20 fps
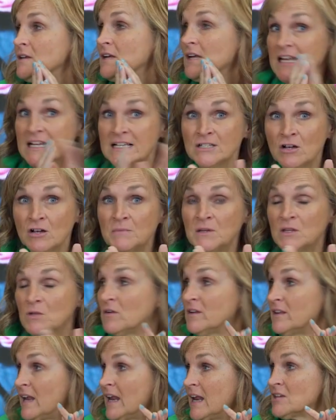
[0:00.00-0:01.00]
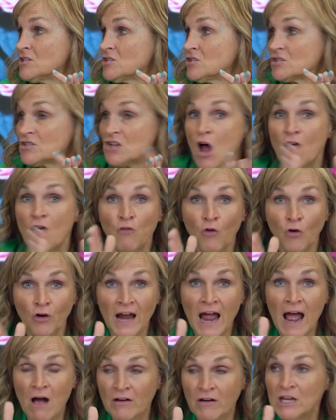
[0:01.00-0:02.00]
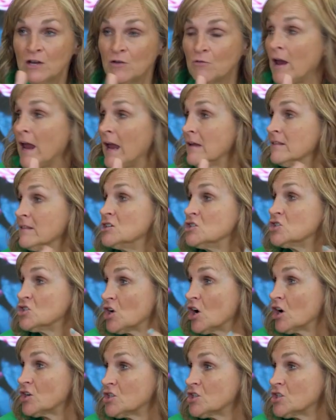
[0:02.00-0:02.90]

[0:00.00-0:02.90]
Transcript: He's going to be the one that answers for how he ran this church.